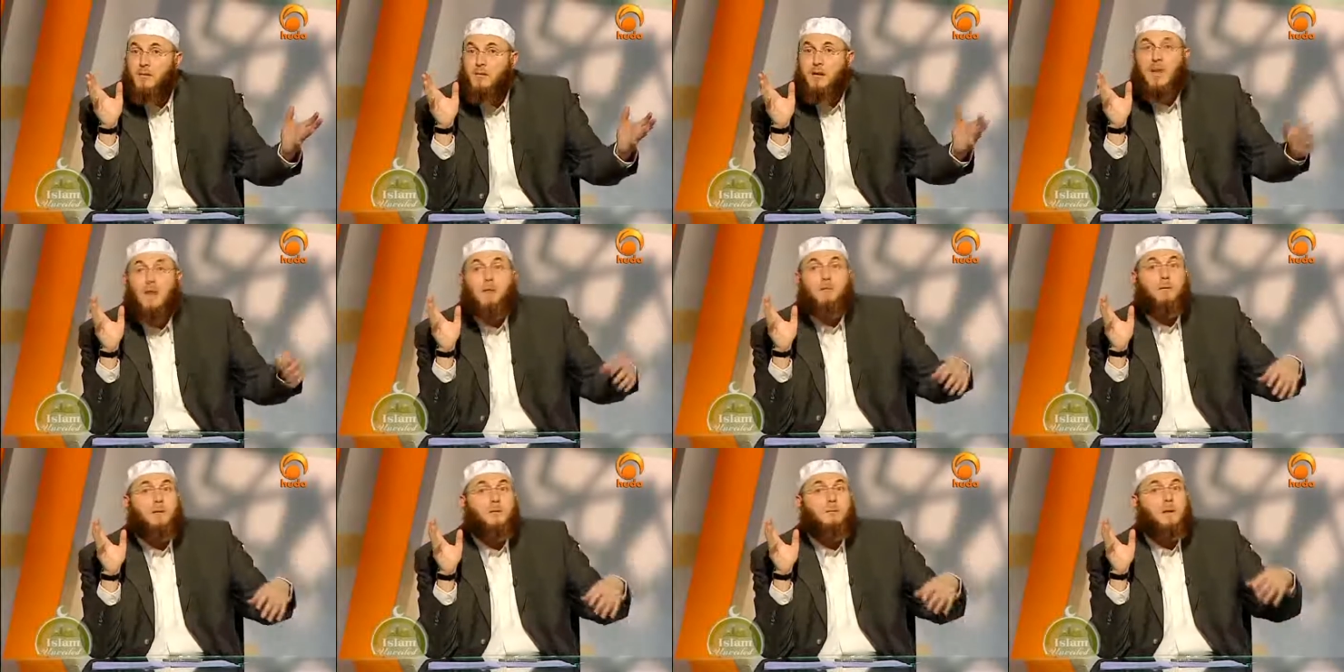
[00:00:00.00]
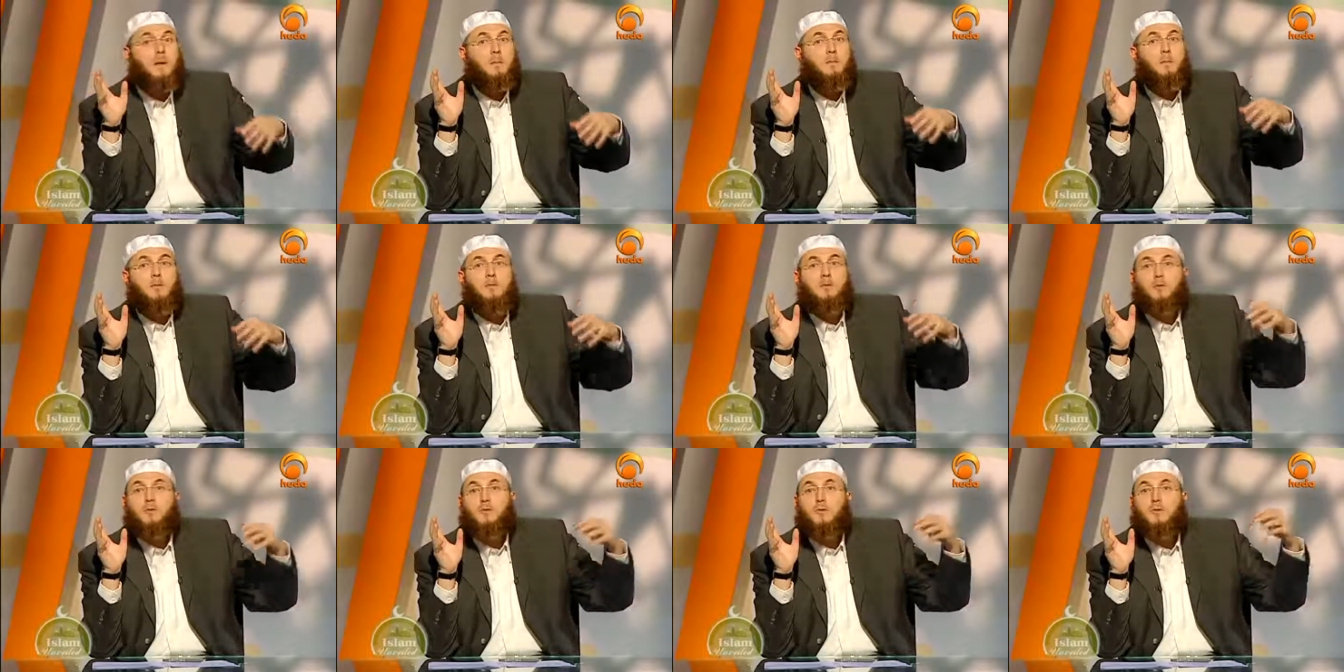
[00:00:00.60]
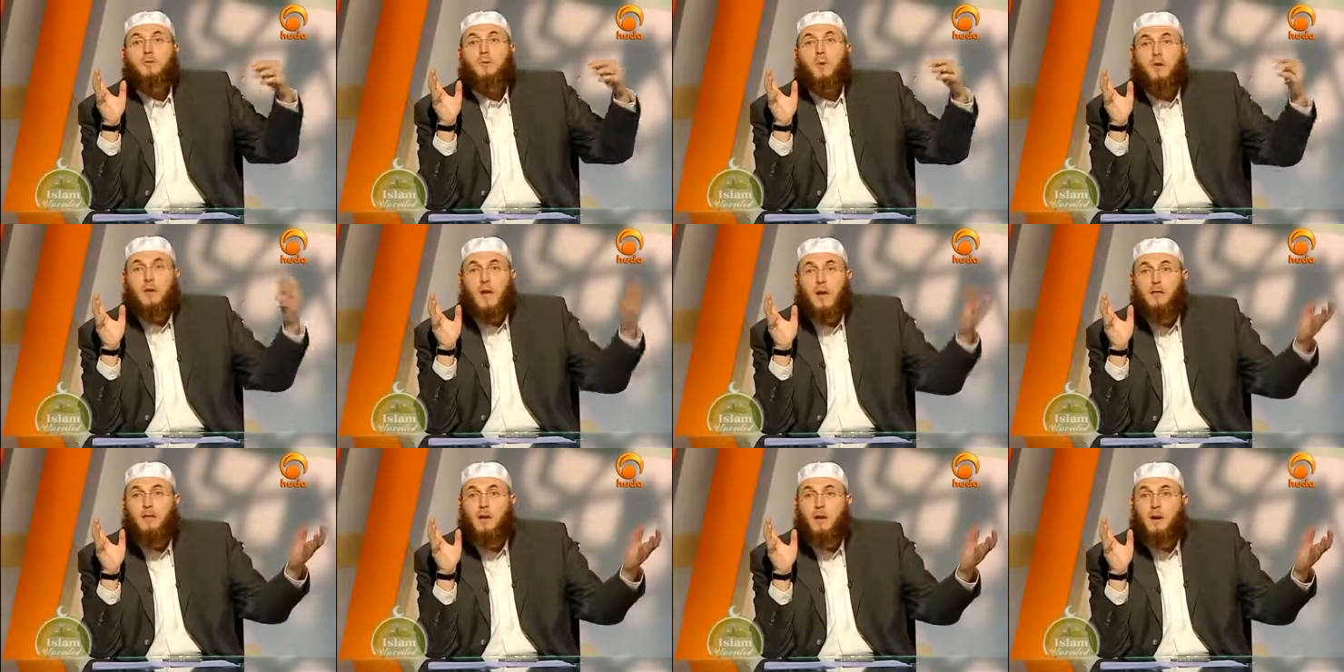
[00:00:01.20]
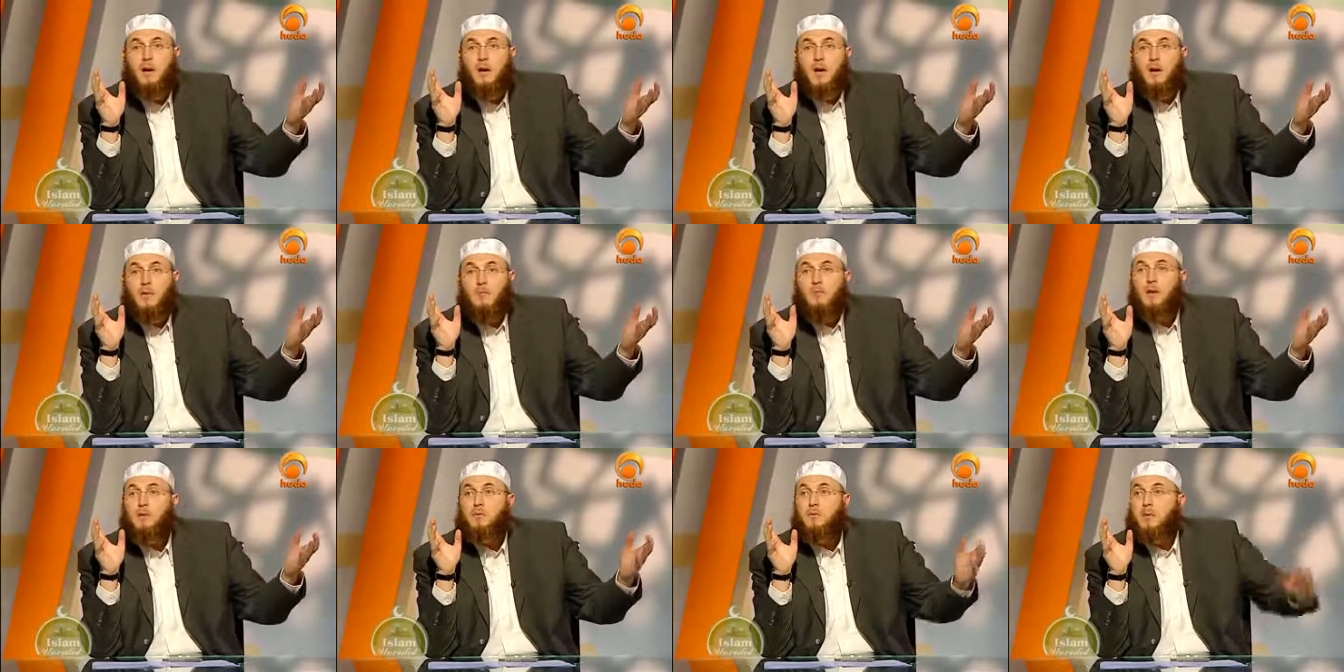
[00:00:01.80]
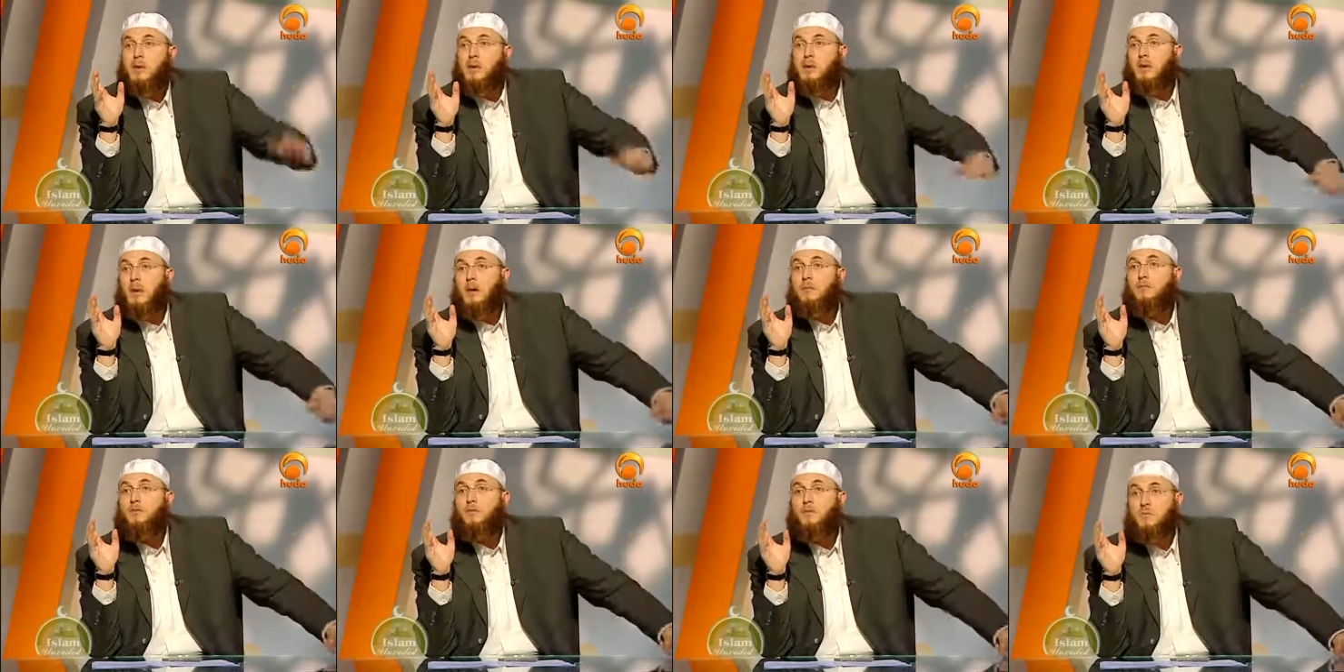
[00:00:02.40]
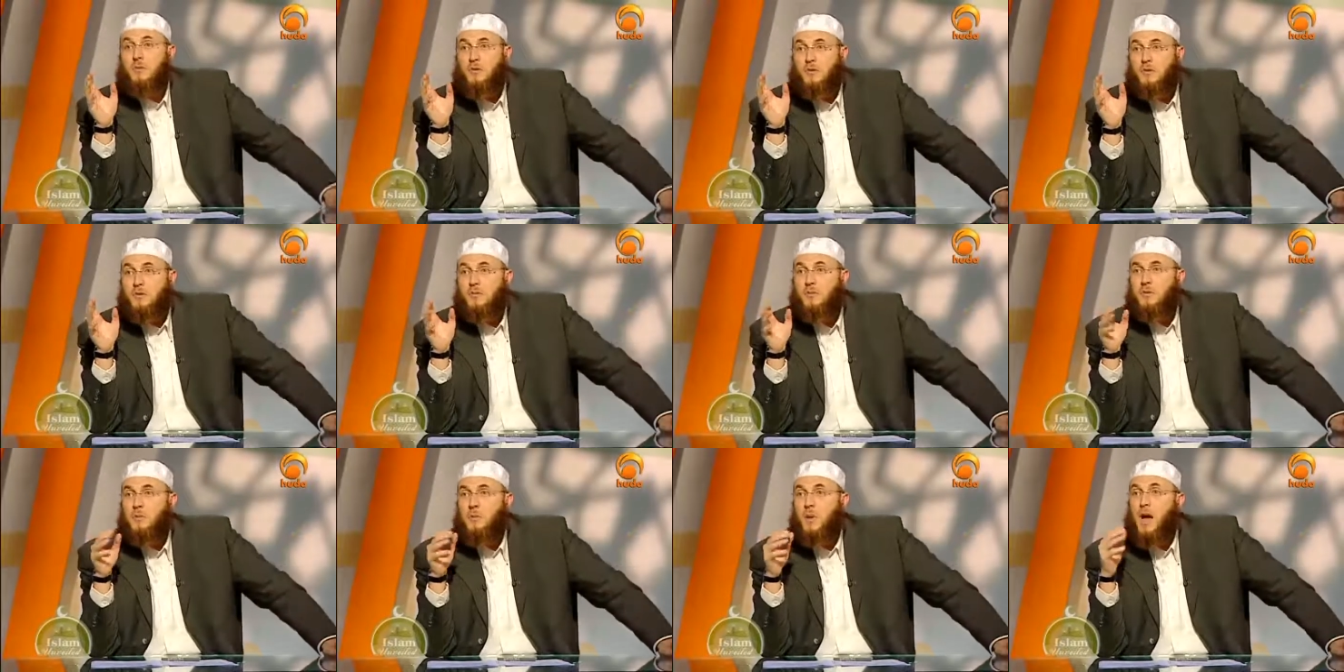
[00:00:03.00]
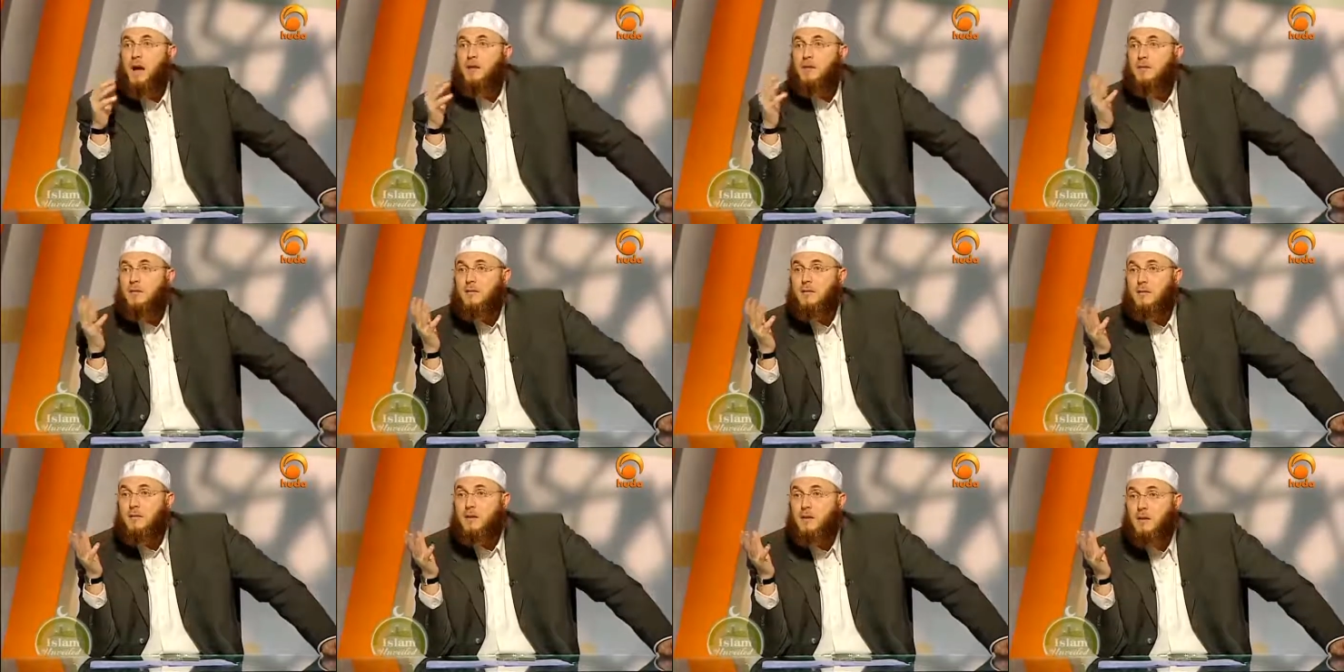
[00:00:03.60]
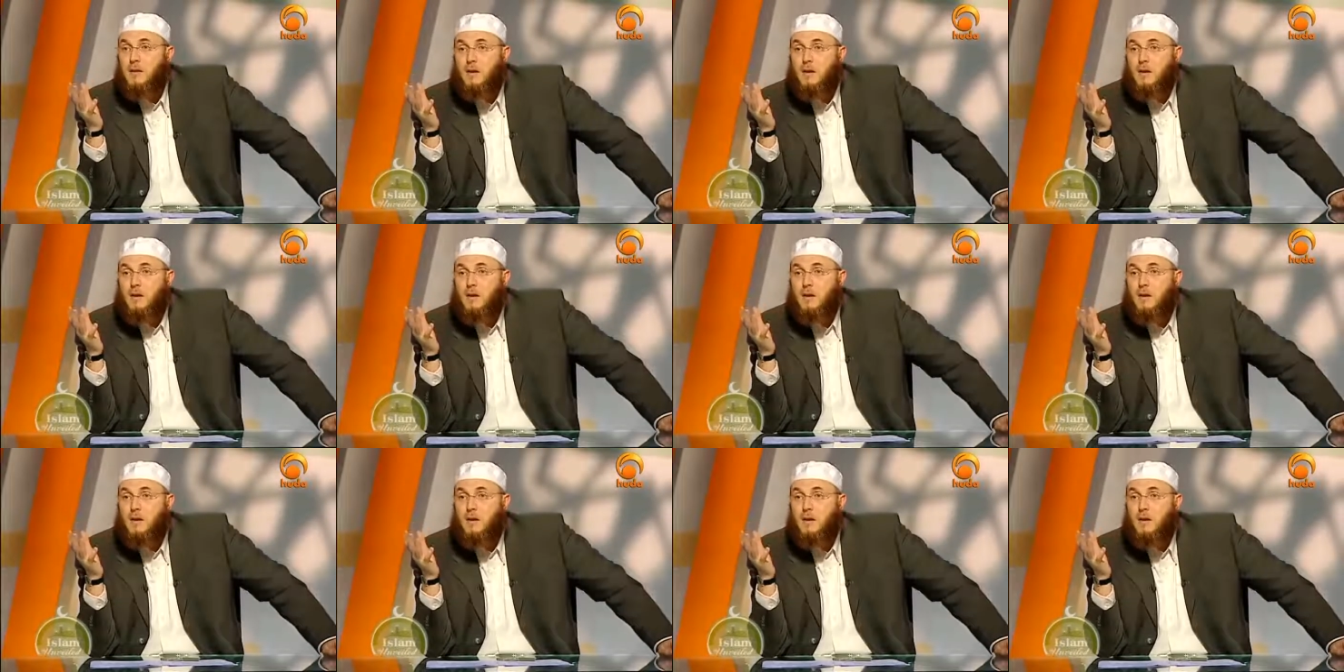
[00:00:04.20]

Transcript: free for people to choose whatever, but when it comes to Muslims practicing